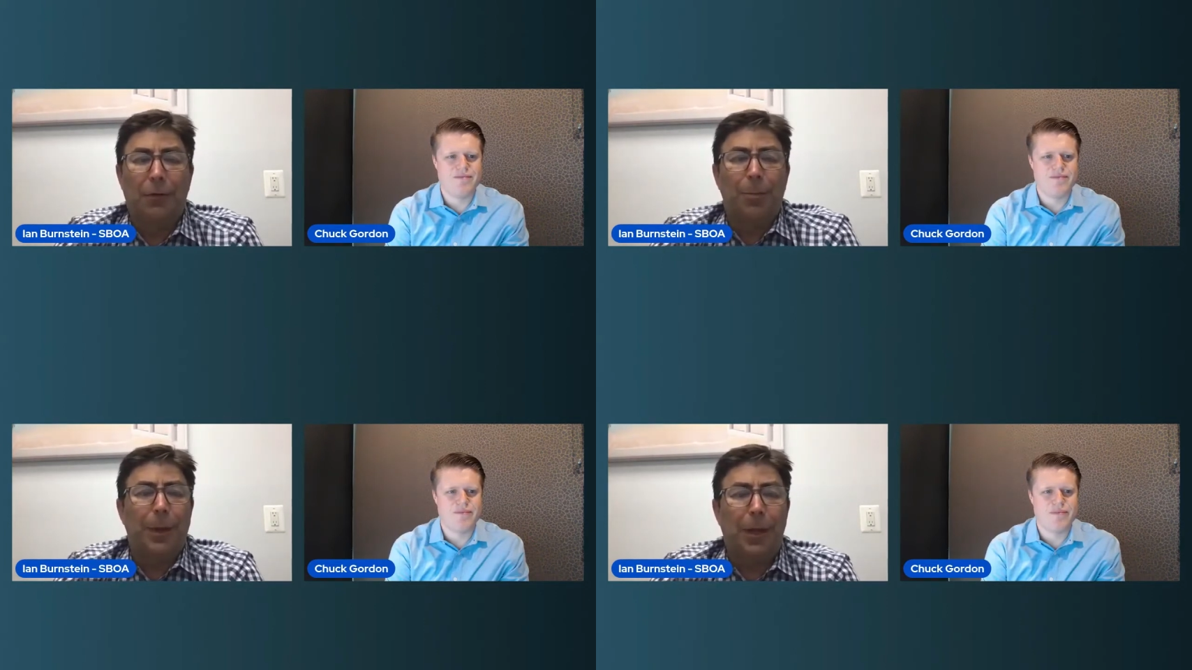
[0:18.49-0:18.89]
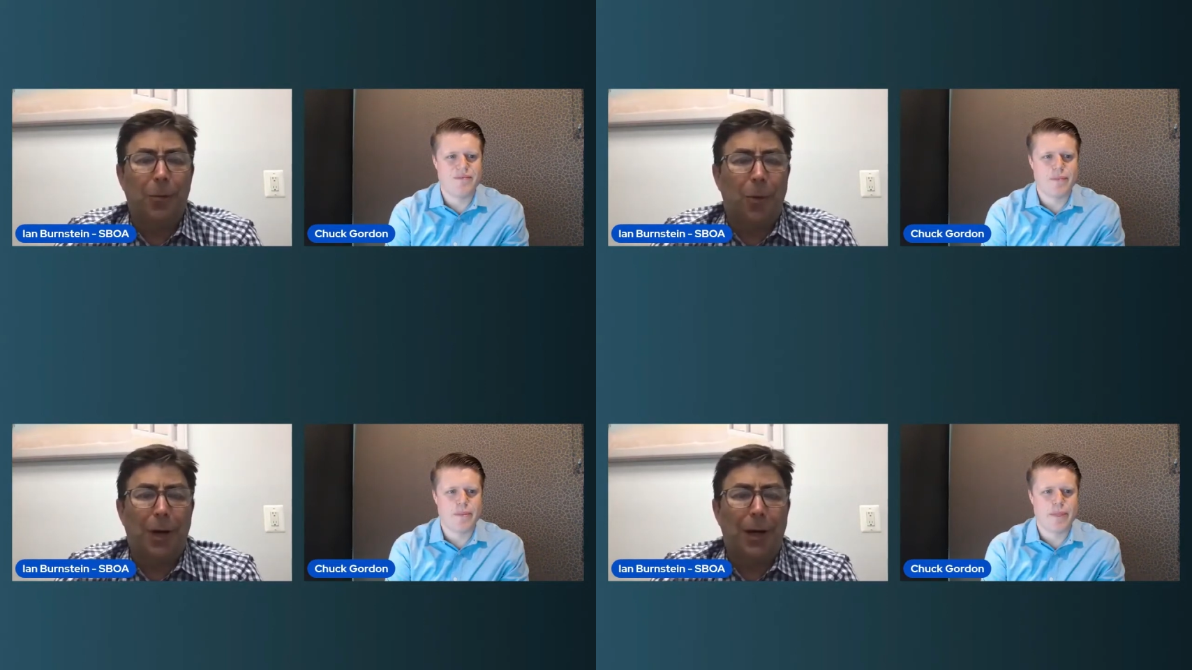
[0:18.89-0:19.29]

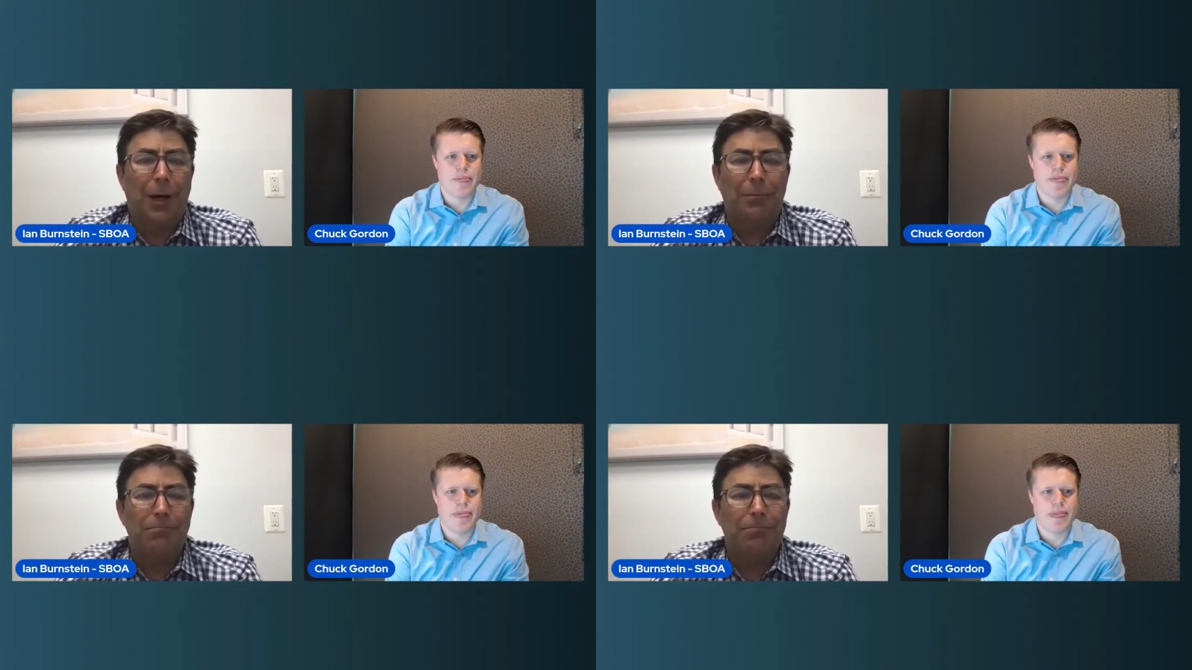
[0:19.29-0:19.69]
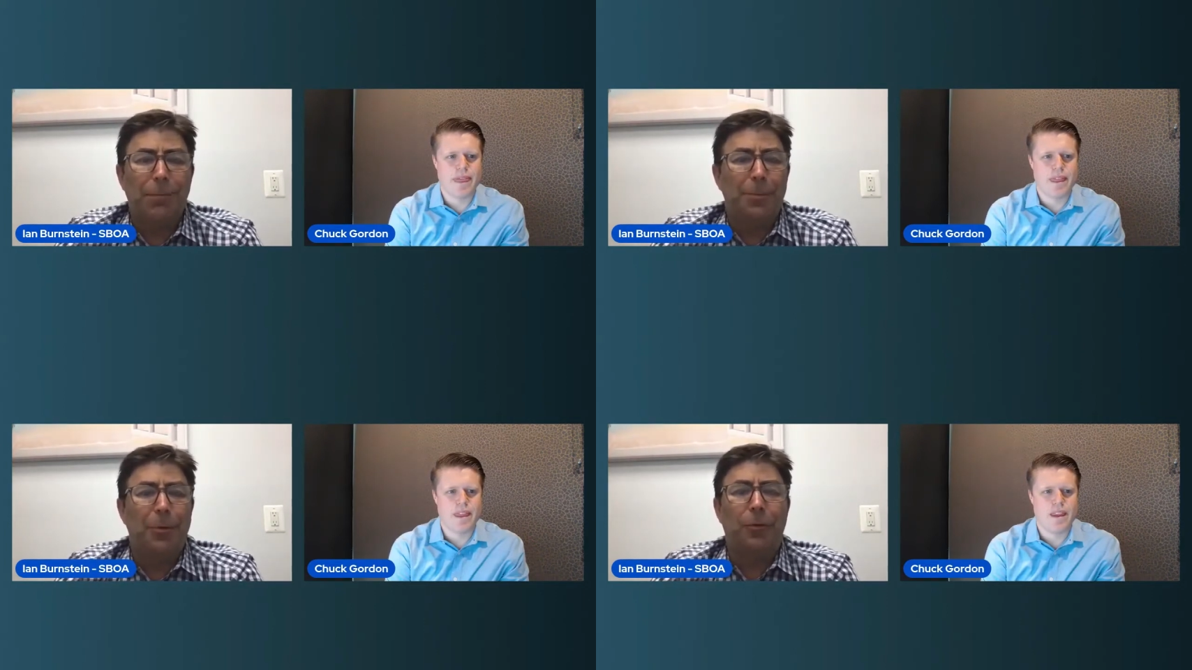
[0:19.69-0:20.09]
Speaker 1: Explain why
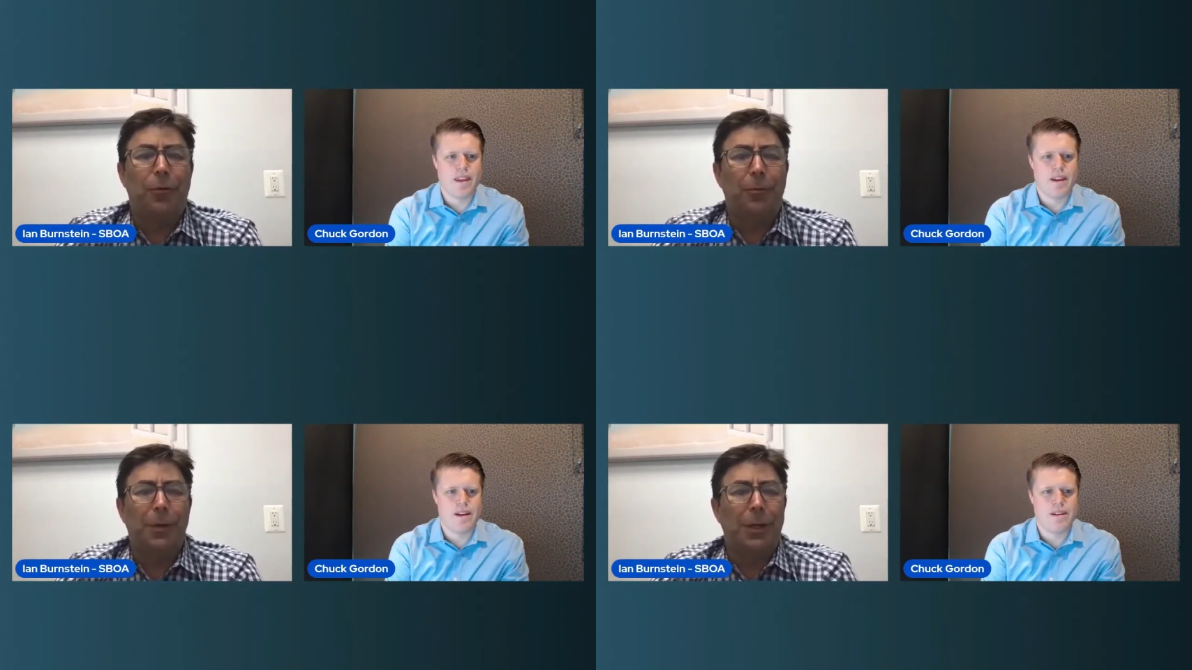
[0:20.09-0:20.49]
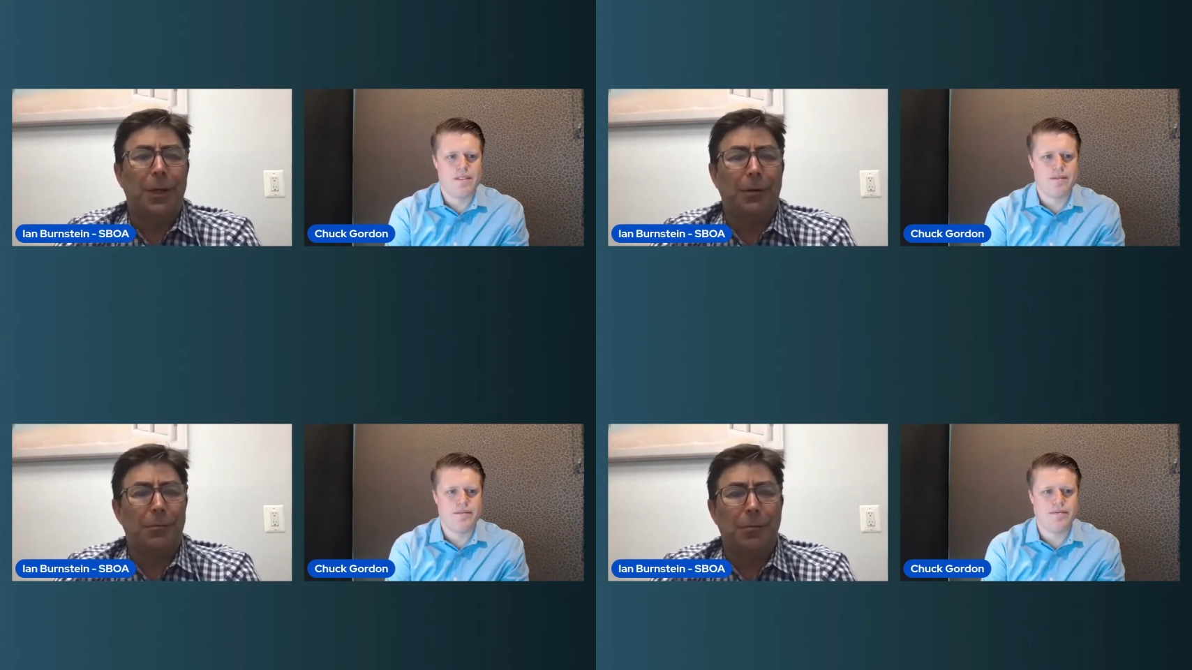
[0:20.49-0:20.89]
people should
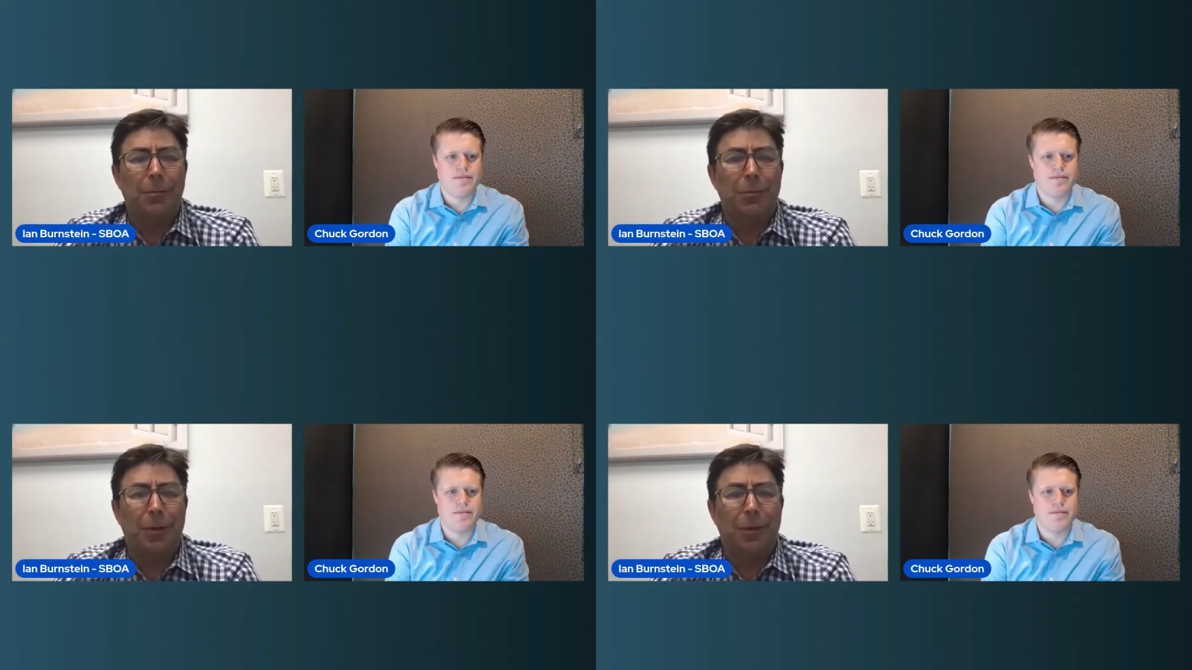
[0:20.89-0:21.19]
be